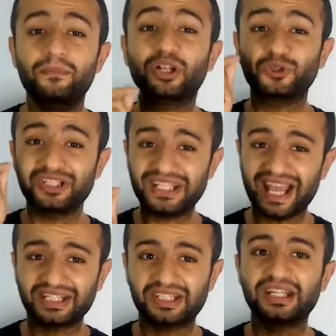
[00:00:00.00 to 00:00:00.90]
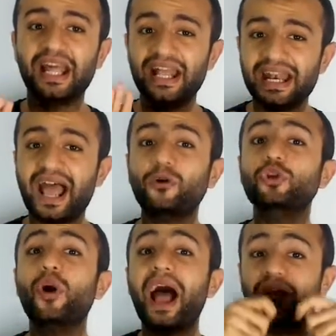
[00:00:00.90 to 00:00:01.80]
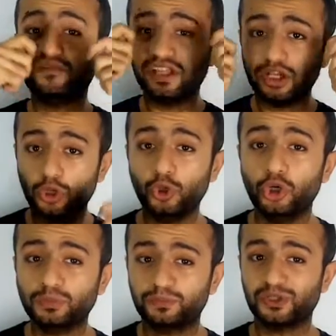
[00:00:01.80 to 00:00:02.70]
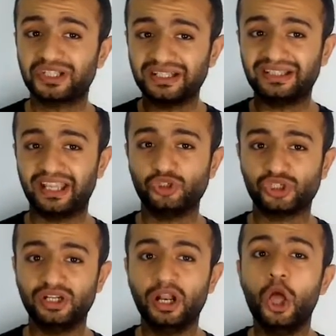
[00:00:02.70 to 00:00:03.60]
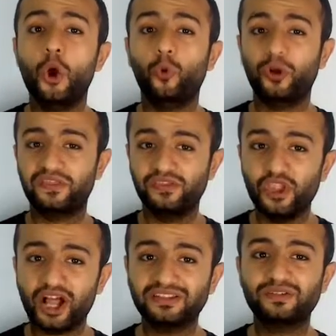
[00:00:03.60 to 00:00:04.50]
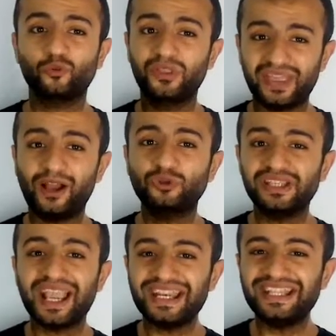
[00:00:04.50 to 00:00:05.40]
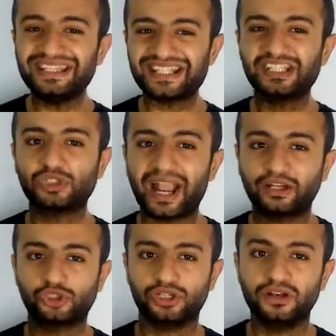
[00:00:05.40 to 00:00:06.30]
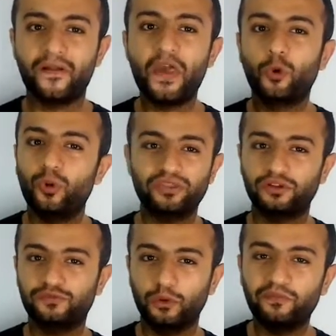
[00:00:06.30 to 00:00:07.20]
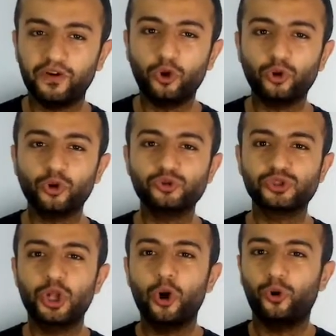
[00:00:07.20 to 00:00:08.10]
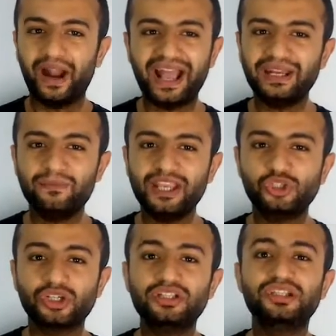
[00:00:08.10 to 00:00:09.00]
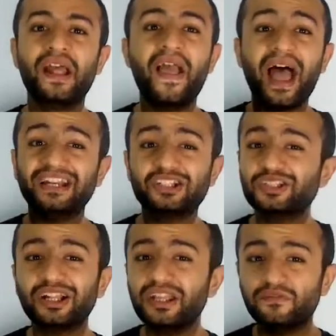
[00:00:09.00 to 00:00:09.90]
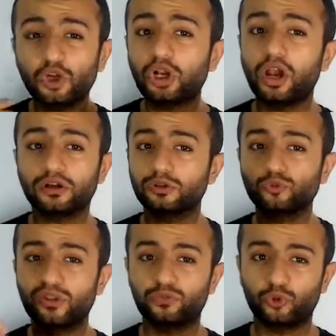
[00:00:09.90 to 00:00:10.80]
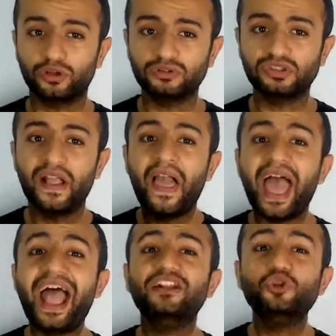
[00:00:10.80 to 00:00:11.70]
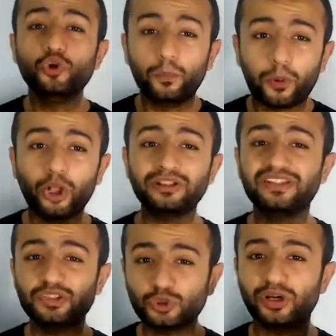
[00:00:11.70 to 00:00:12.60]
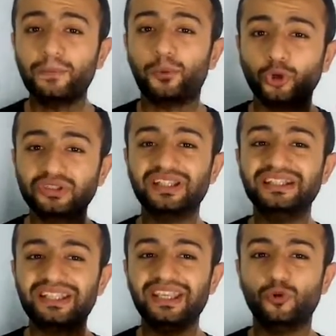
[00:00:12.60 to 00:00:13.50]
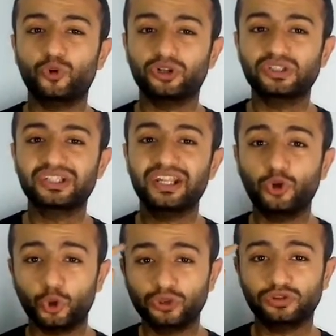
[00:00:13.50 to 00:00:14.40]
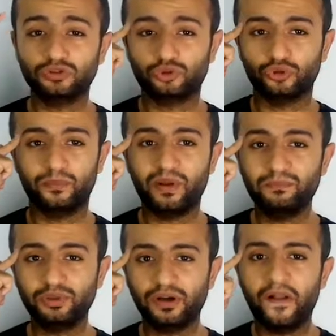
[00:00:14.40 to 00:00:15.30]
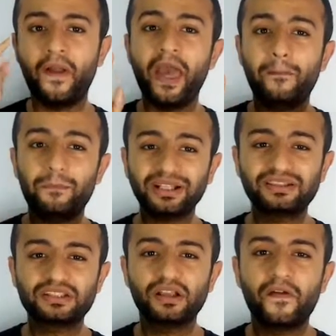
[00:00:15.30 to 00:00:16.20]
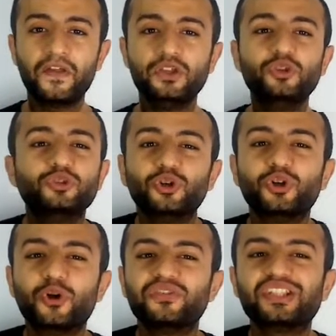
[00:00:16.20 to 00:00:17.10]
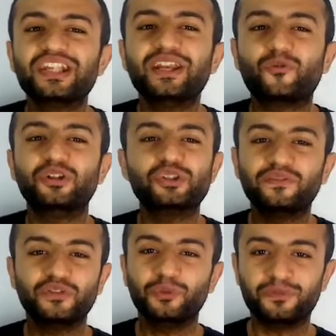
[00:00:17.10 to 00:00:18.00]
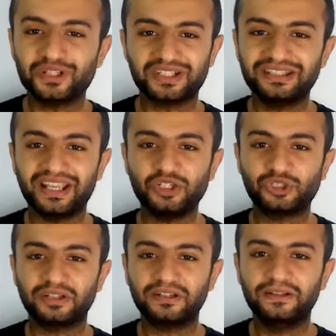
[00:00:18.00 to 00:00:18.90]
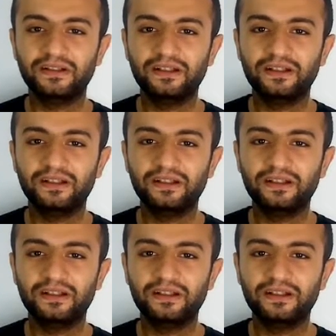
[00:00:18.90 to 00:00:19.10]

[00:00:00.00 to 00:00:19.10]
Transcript: Because yes, now you have a good presentation without any distraction, whether from photos or animations, and it's not even cluttered with words, and you bolded your important keywords in order to remember, but you don't know the sequence of your presentation.